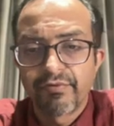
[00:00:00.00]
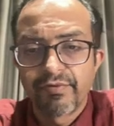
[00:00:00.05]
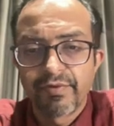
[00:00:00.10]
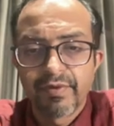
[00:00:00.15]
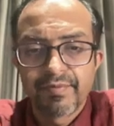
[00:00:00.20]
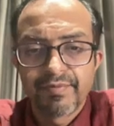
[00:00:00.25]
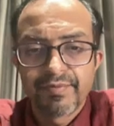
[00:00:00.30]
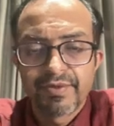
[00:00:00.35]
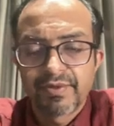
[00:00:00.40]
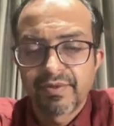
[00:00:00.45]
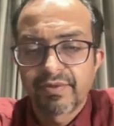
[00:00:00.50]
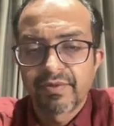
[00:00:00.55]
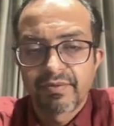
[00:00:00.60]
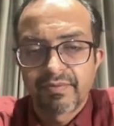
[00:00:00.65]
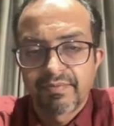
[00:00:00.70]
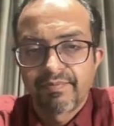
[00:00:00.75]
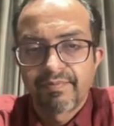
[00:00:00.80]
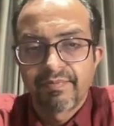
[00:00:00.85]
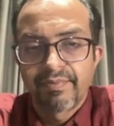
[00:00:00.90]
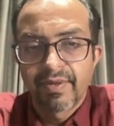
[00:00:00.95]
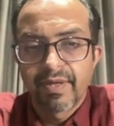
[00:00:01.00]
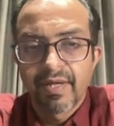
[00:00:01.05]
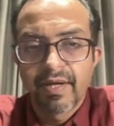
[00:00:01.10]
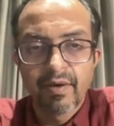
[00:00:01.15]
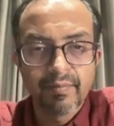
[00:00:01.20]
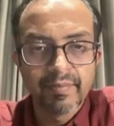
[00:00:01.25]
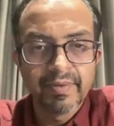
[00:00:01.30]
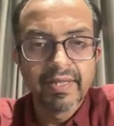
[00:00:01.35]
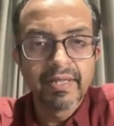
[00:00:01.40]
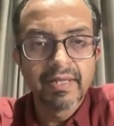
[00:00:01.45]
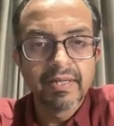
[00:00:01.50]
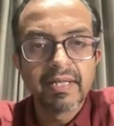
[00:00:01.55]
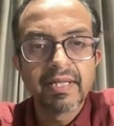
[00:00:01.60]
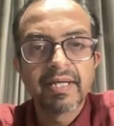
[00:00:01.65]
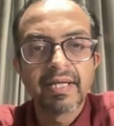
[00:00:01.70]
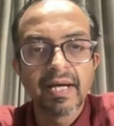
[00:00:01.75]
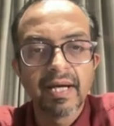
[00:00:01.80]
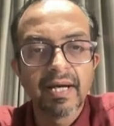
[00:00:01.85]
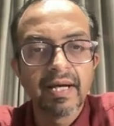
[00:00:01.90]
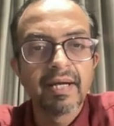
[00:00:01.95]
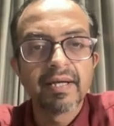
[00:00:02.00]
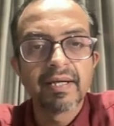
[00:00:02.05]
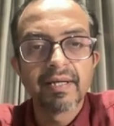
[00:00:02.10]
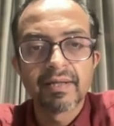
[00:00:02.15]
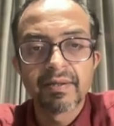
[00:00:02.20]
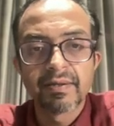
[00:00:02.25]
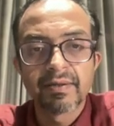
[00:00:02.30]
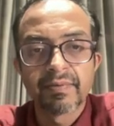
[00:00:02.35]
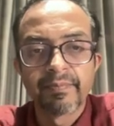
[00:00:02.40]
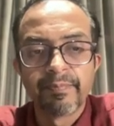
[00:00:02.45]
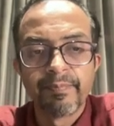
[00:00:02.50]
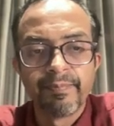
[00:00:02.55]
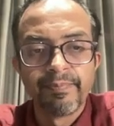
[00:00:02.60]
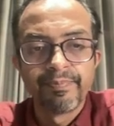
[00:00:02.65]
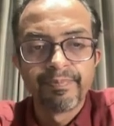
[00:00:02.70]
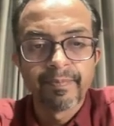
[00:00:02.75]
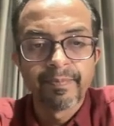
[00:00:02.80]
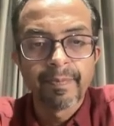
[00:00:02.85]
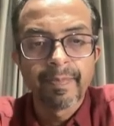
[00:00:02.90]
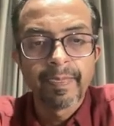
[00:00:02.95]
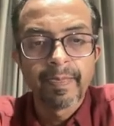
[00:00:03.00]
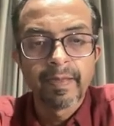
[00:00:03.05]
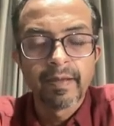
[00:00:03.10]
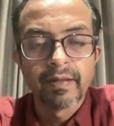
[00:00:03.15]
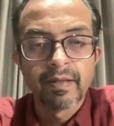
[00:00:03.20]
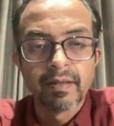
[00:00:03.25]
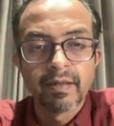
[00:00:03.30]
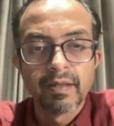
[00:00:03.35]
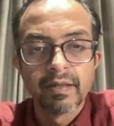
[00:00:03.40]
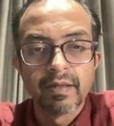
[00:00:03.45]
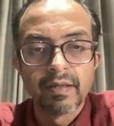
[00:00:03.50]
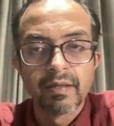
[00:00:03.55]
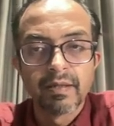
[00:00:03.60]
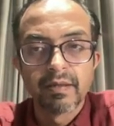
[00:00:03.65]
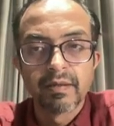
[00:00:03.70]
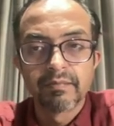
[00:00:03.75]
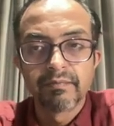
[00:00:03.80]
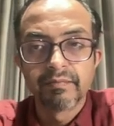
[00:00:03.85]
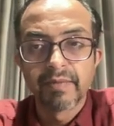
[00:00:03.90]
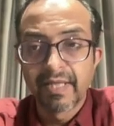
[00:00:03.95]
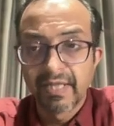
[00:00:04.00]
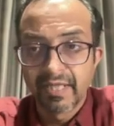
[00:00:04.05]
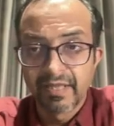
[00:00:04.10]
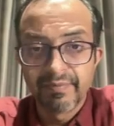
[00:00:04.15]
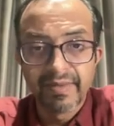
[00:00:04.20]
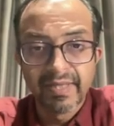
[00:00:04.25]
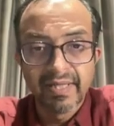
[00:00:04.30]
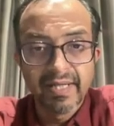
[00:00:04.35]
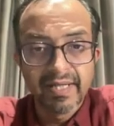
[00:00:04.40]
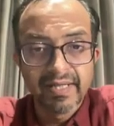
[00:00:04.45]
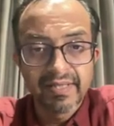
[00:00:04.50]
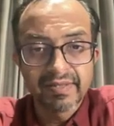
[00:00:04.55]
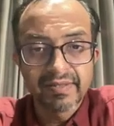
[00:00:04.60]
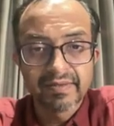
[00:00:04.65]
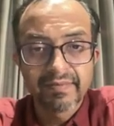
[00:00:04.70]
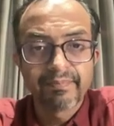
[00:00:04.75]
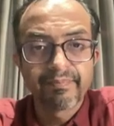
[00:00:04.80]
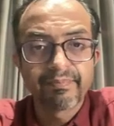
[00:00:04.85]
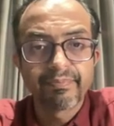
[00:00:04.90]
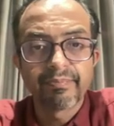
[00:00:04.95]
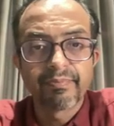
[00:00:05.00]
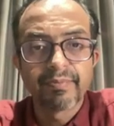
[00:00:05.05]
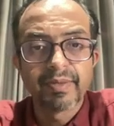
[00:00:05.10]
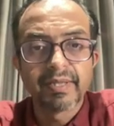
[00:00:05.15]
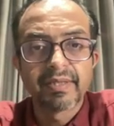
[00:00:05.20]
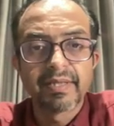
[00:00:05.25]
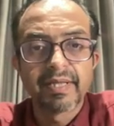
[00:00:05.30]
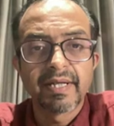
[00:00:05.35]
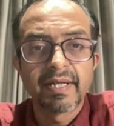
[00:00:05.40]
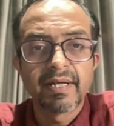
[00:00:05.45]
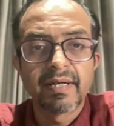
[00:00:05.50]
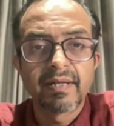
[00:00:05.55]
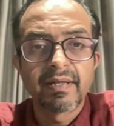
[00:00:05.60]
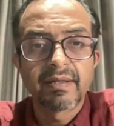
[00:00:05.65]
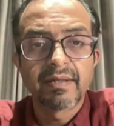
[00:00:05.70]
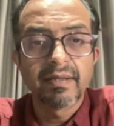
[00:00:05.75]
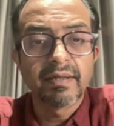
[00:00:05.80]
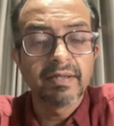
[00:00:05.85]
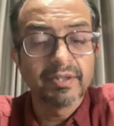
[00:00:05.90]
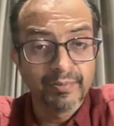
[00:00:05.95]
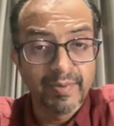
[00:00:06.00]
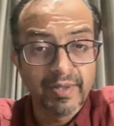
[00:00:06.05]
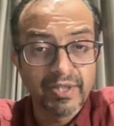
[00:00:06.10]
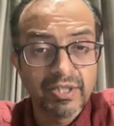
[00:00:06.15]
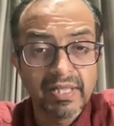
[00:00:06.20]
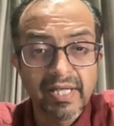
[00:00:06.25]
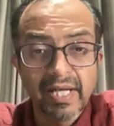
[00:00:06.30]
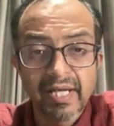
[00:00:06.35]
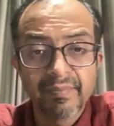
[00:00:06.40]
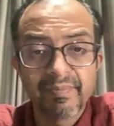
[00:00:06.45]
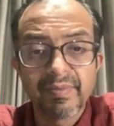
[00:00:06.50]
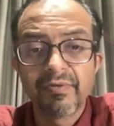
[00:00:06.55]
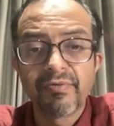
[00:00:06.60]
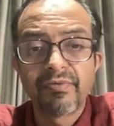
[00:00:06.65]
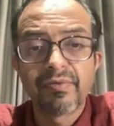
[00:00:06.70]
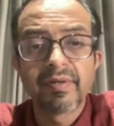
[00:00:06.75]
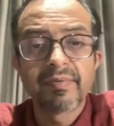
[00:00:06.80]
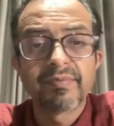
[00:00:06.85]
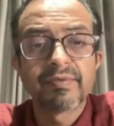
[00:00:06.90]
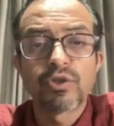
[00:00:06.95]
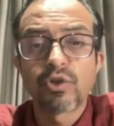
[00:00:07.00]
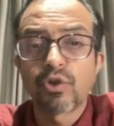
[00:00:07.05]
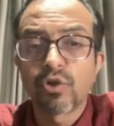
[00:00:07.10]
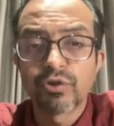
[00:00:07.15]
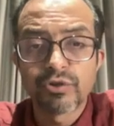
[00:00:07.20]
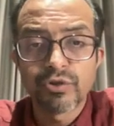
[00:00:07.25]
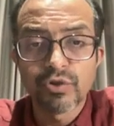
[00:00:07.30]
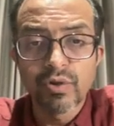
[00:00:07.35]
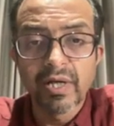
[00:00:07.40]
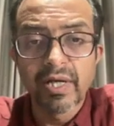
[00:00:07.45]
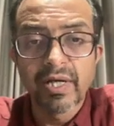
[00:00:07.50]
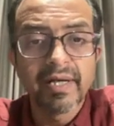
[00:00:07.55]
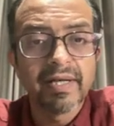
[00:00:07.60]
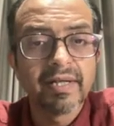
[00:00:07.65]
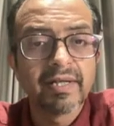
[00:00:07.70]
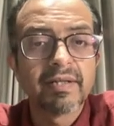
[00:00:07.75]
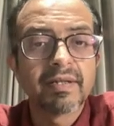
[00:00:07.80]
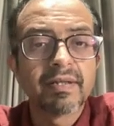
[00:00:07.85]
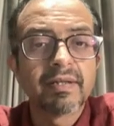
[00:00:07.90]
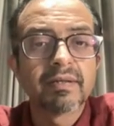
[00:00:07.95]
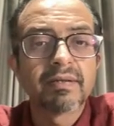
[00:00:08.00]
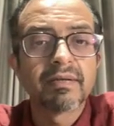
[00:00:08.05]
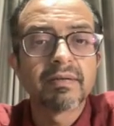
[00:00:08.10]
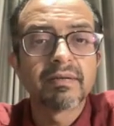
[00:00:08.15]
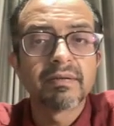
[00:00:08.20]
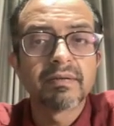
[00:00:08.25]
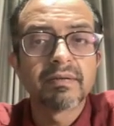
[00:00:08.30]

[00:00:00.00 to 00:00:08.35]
firms predominantly hire LLB guys, but there are, especially IP firms, they also hire